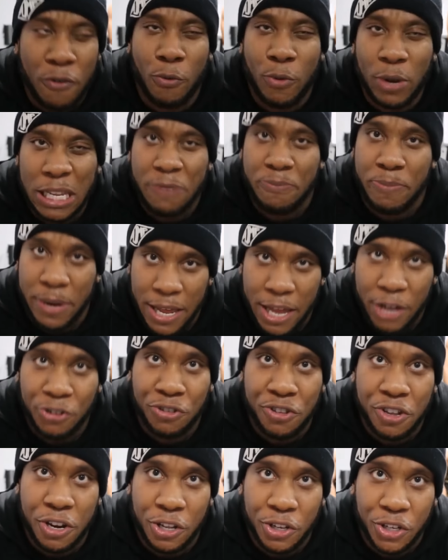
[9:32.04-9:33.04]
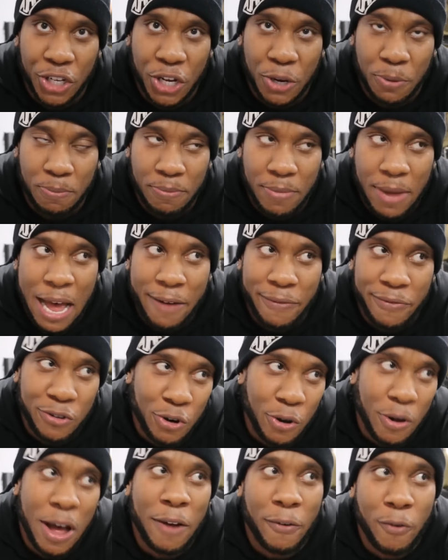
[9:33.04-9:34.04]
really been injured in the gym. I've, you know,
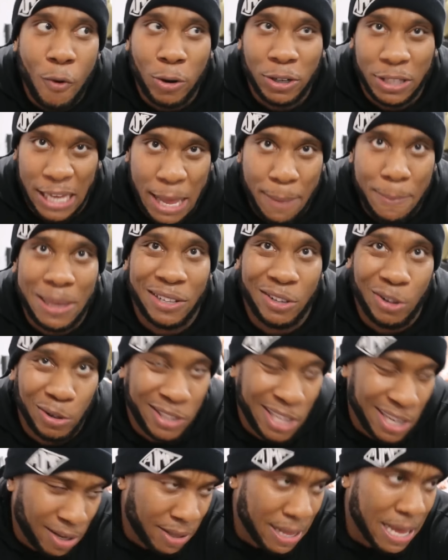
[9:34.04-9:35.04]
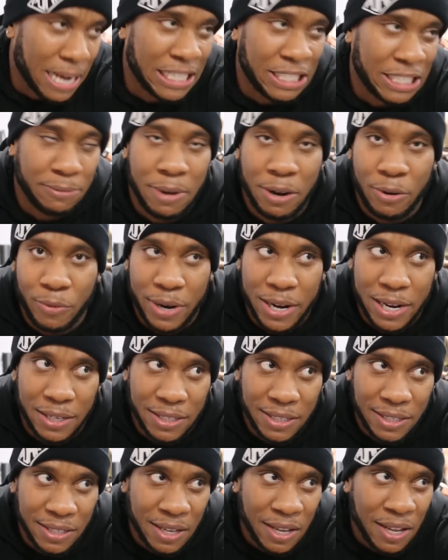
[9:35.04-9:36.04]
of course I got my little tendonitis in my
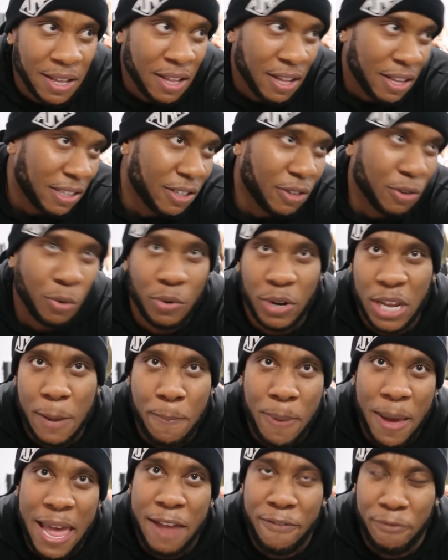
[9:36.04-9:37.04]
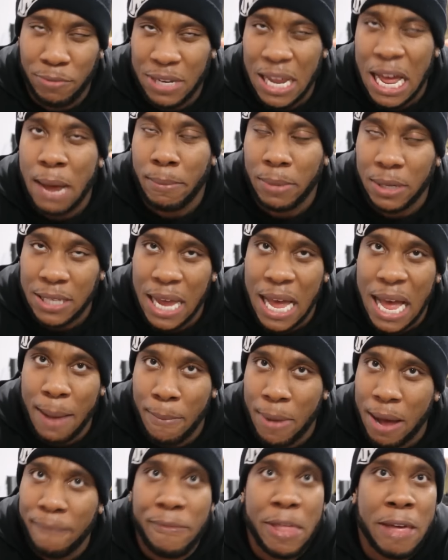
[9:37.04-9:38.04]
wrist, a little knee pain from time to time, but
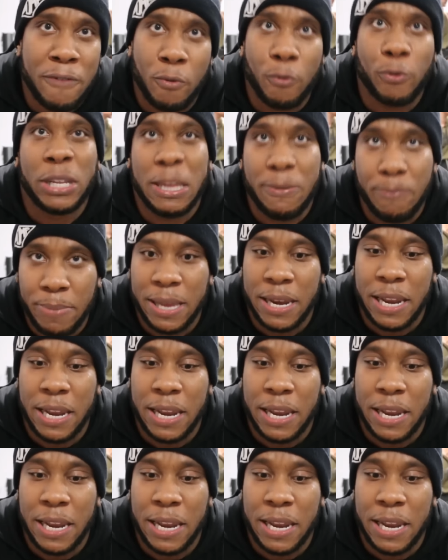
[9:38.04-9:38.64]
I've never really been